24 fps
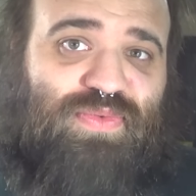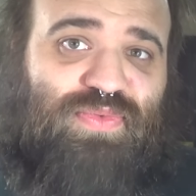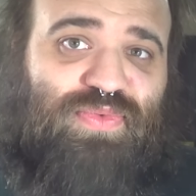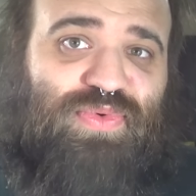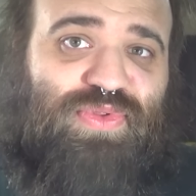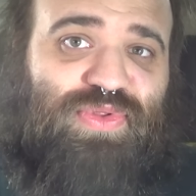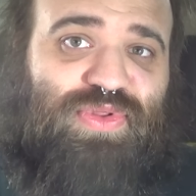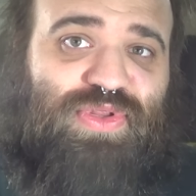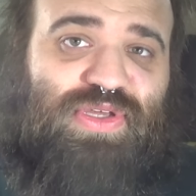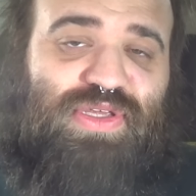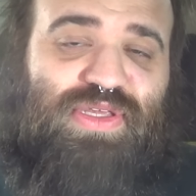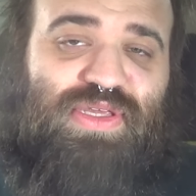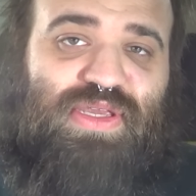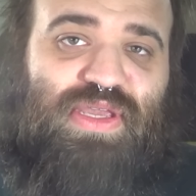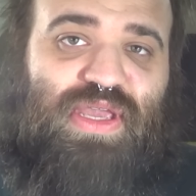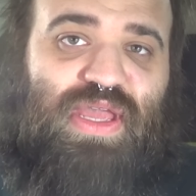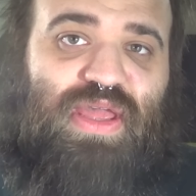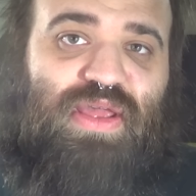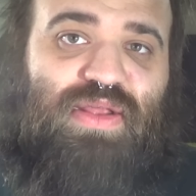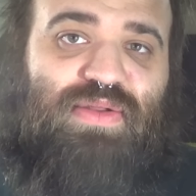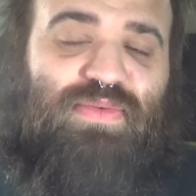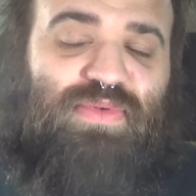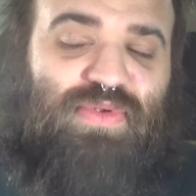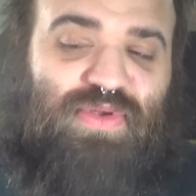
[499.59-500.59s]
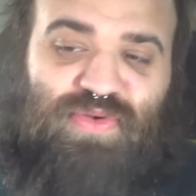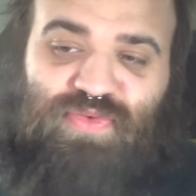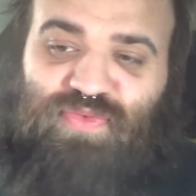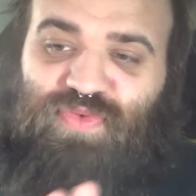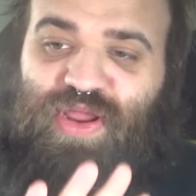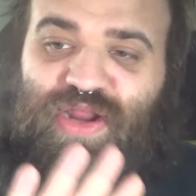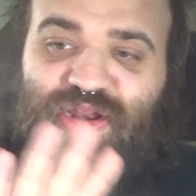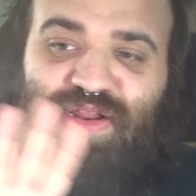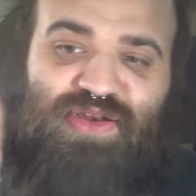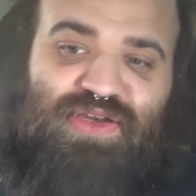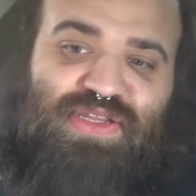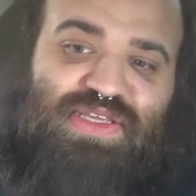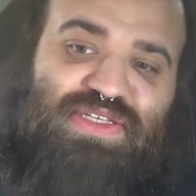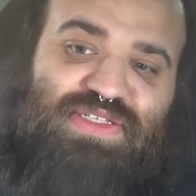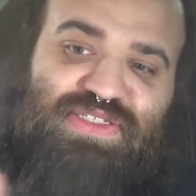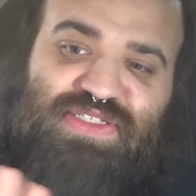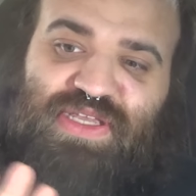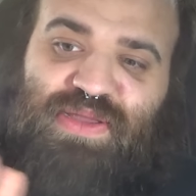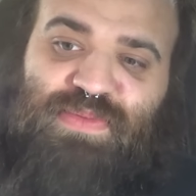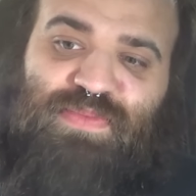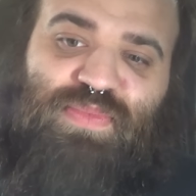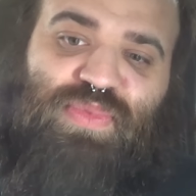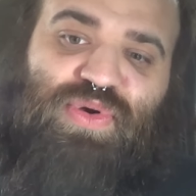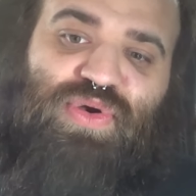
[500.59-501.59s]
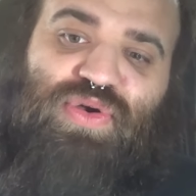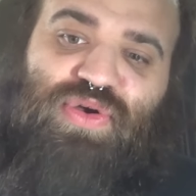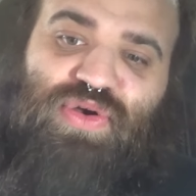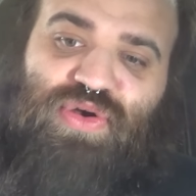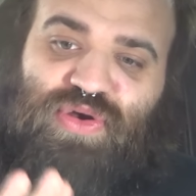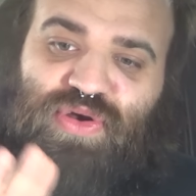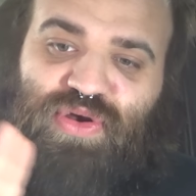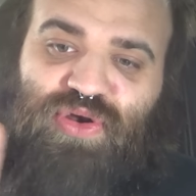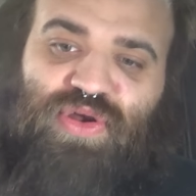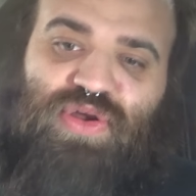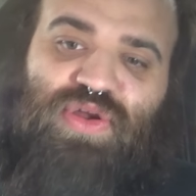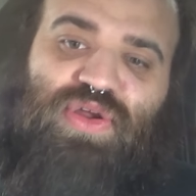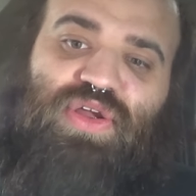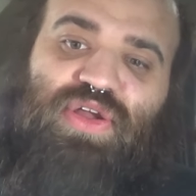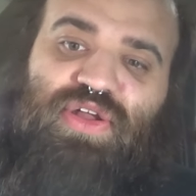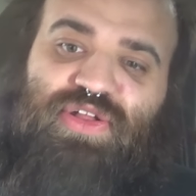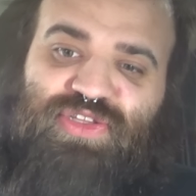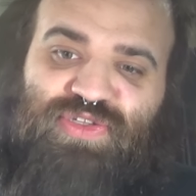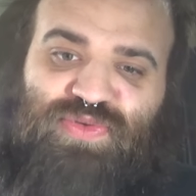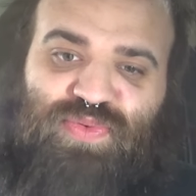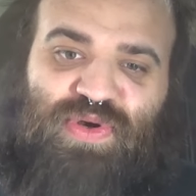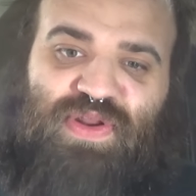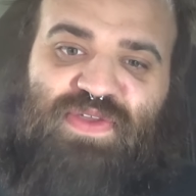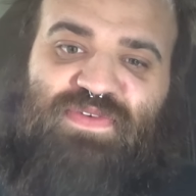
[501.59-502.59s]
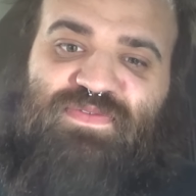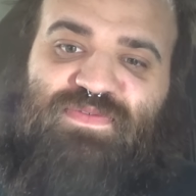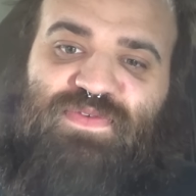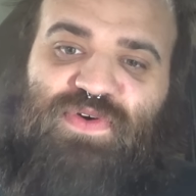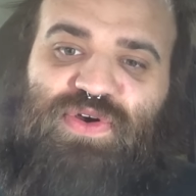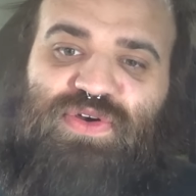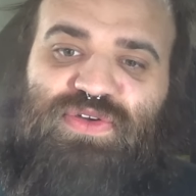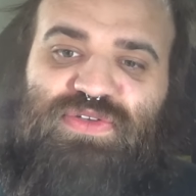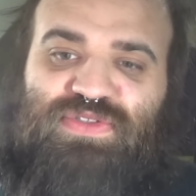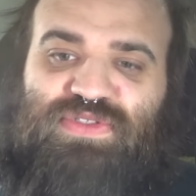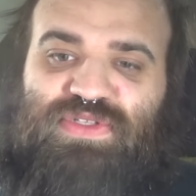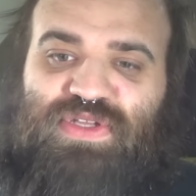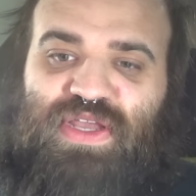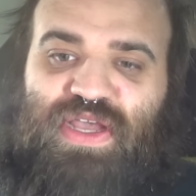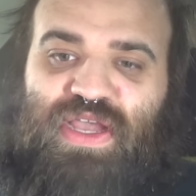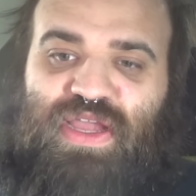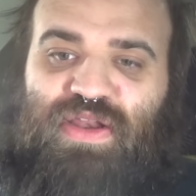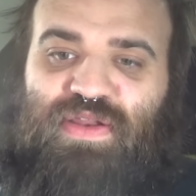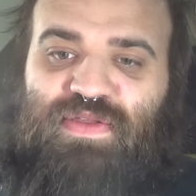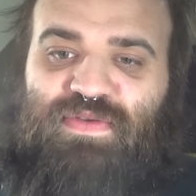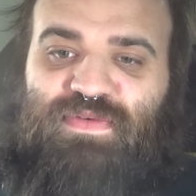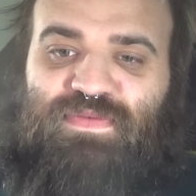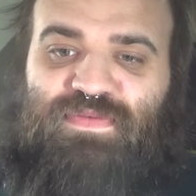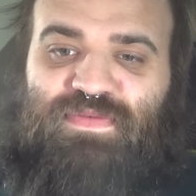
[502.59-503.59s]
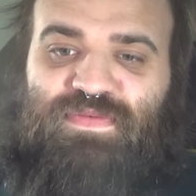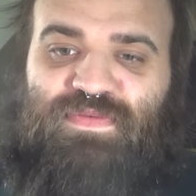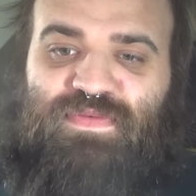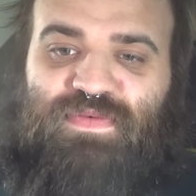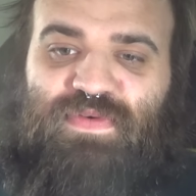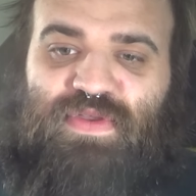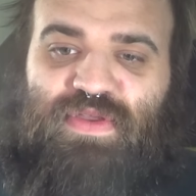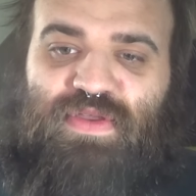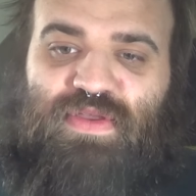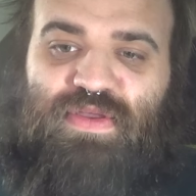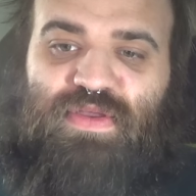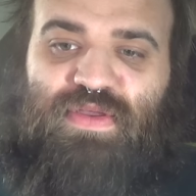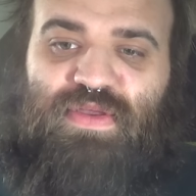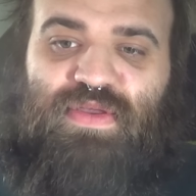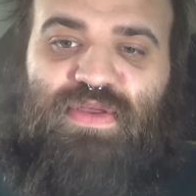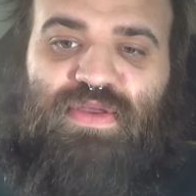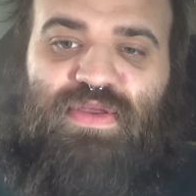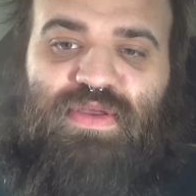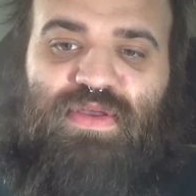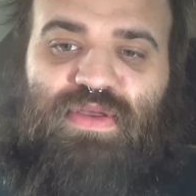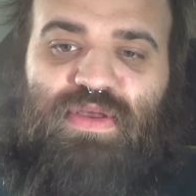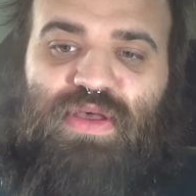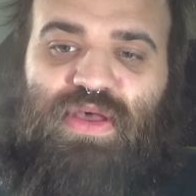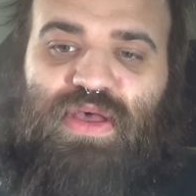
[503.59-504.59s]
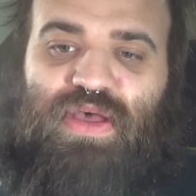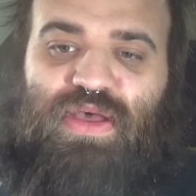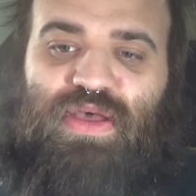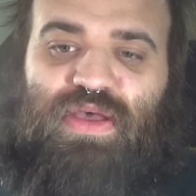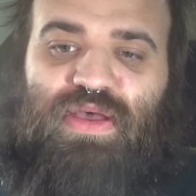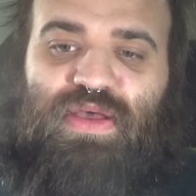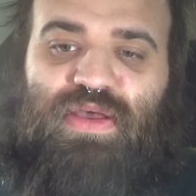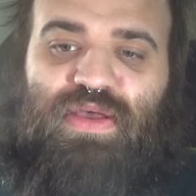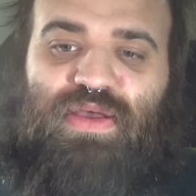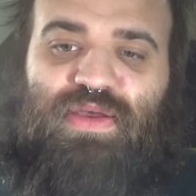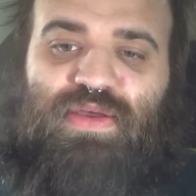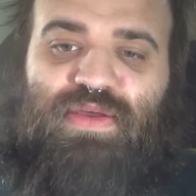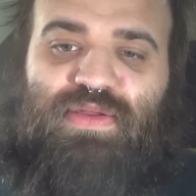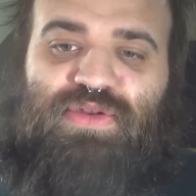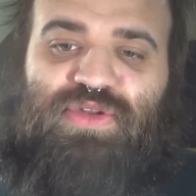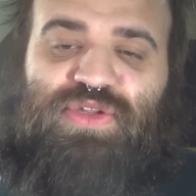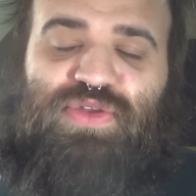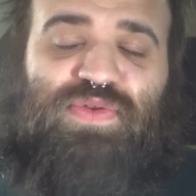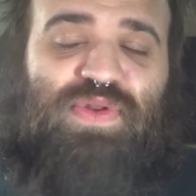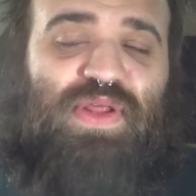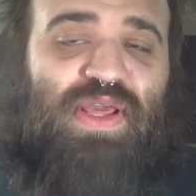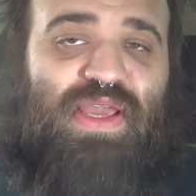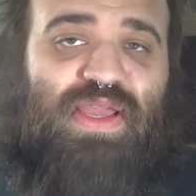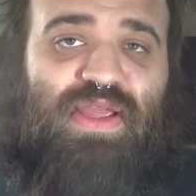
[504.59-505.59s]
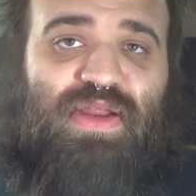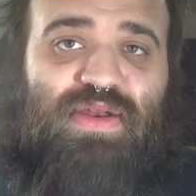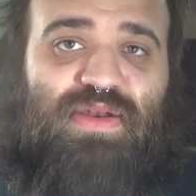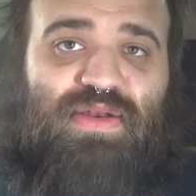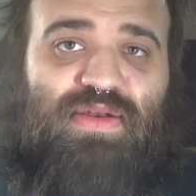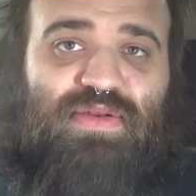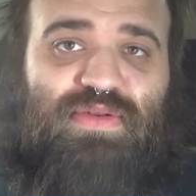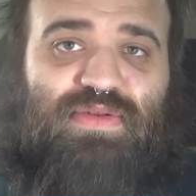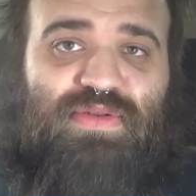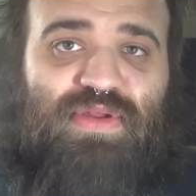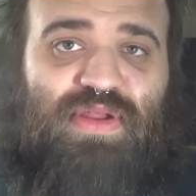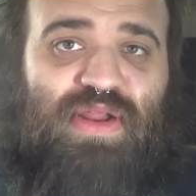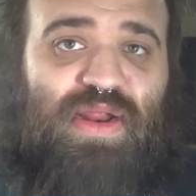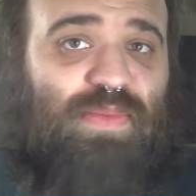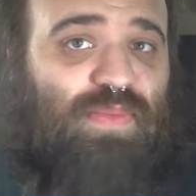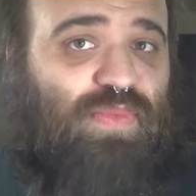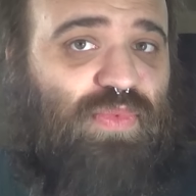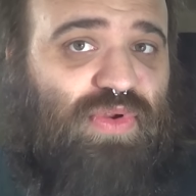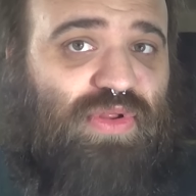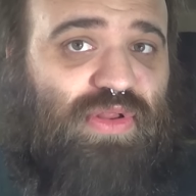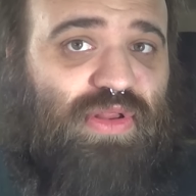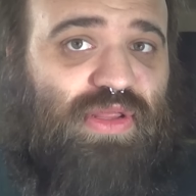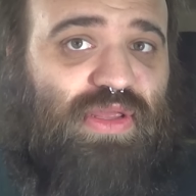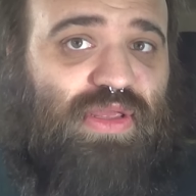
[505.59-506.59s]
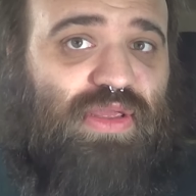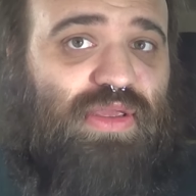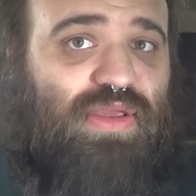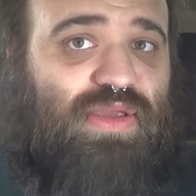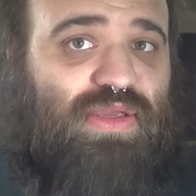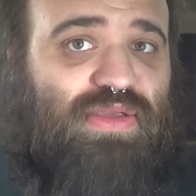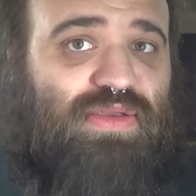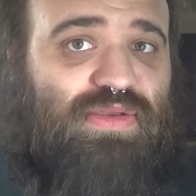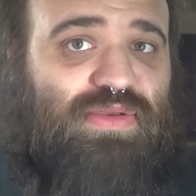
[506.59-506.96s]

We're looking at around a December 21st kind of due date. I'm really